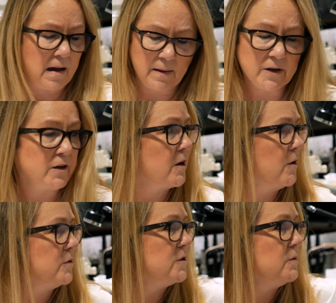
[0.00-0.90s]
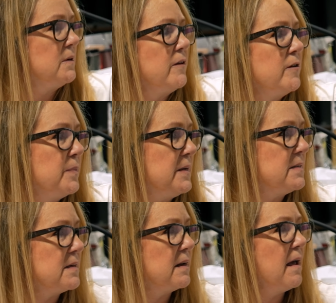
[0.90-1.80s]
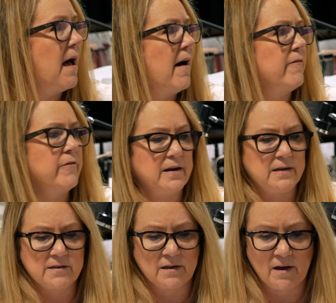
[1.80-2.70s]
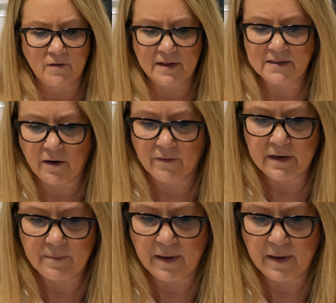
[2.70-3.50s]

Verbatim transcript: I'm going to go to another piece that I have ready to go that's already